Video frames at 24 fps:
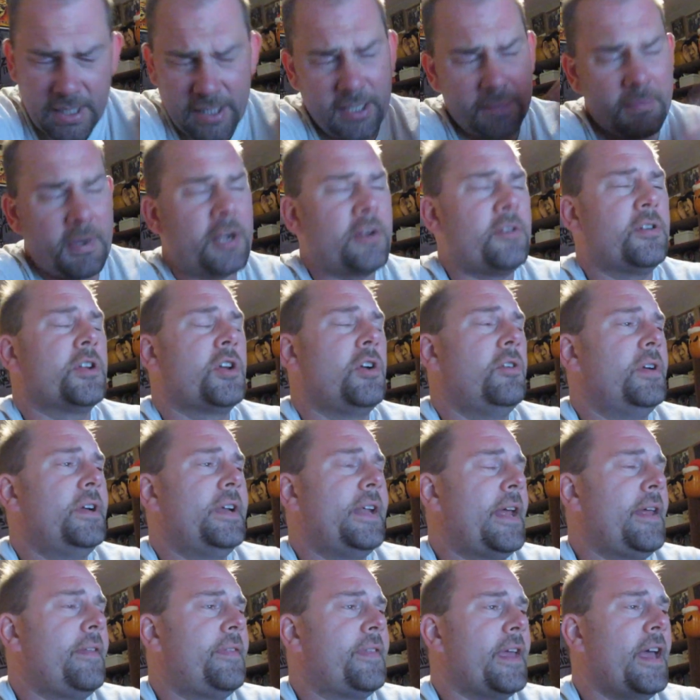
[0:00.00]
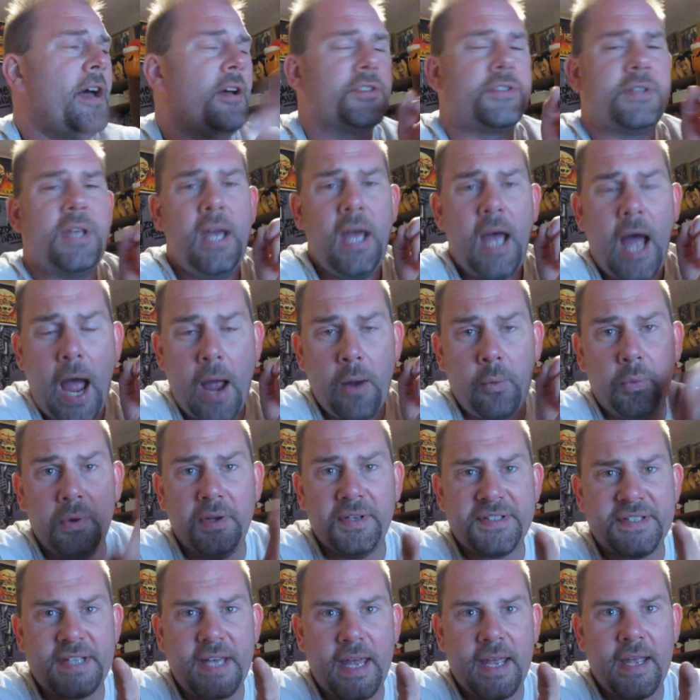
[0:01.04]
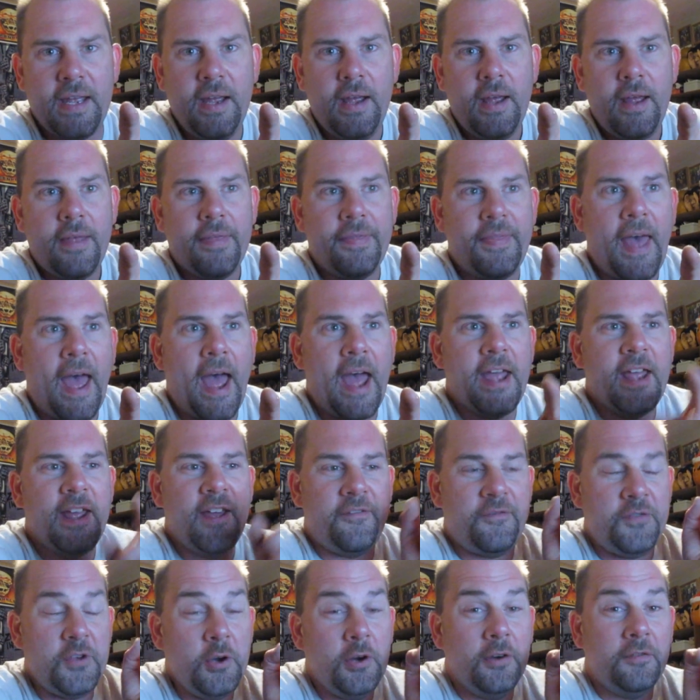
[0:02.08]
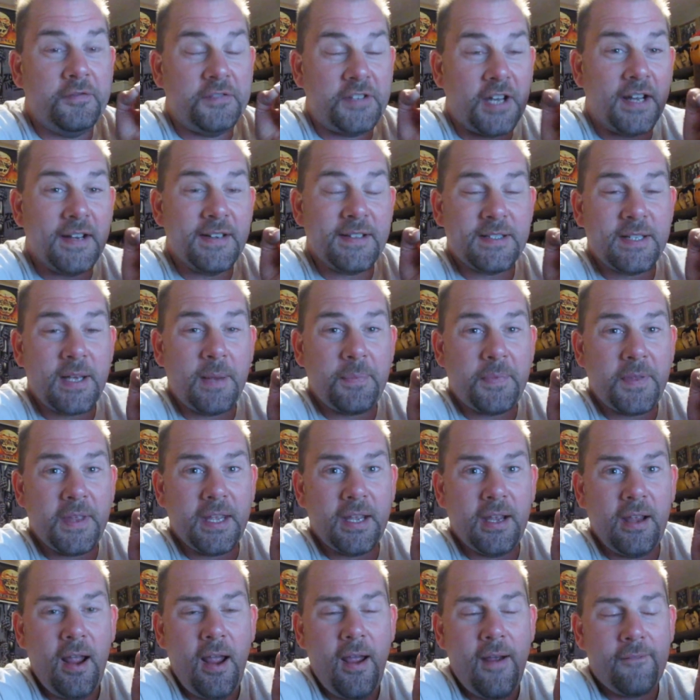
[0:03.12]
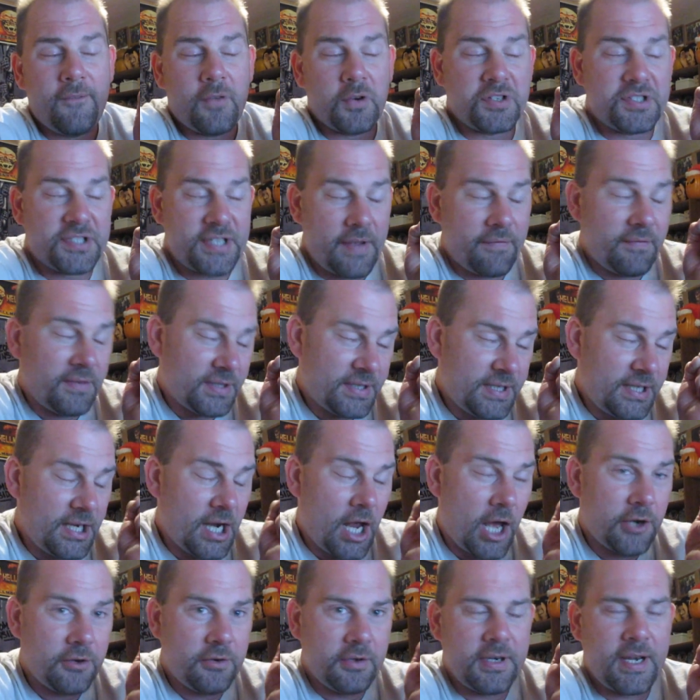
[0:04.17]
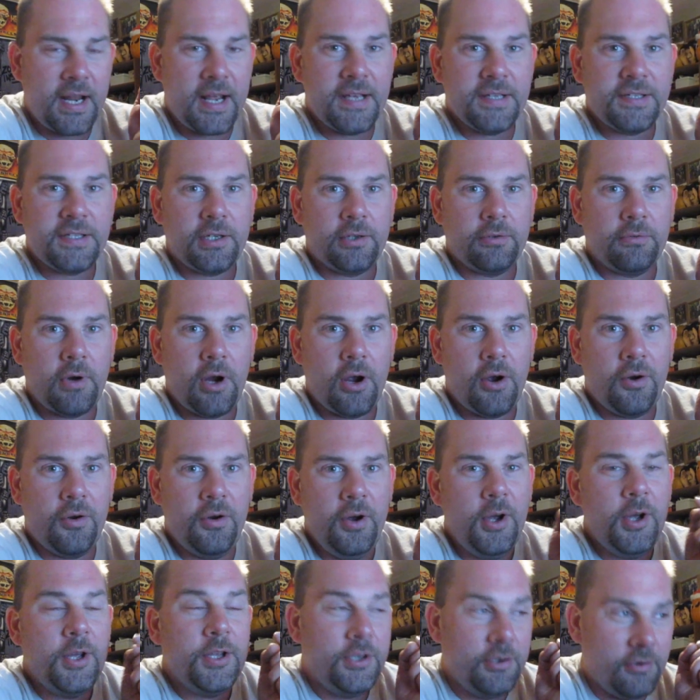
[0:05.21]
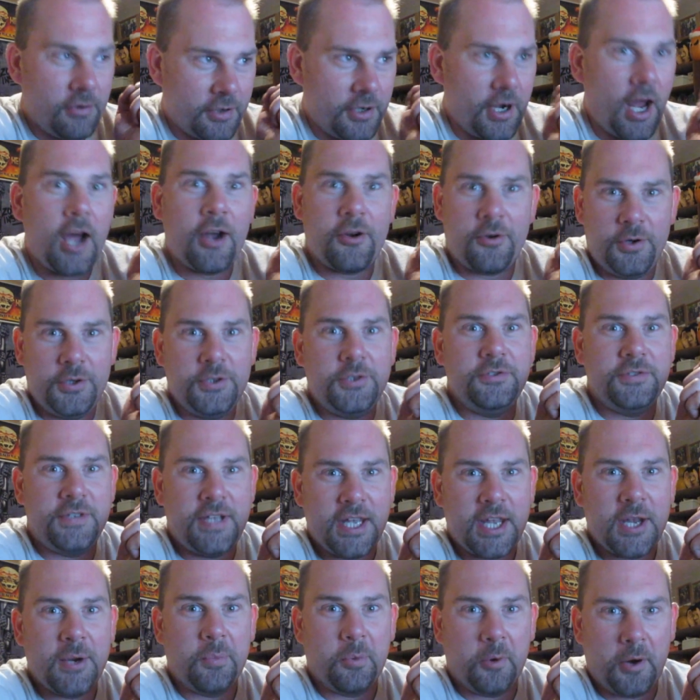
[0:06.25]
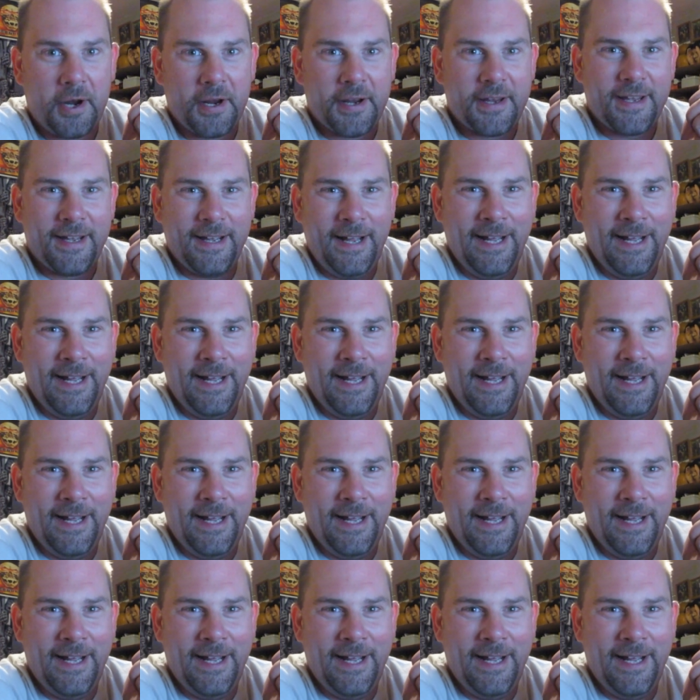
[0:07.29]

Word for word: I'm not going to go into anything else. I will say that if you have done something for 1,700 days in a row, you are not going to take a break.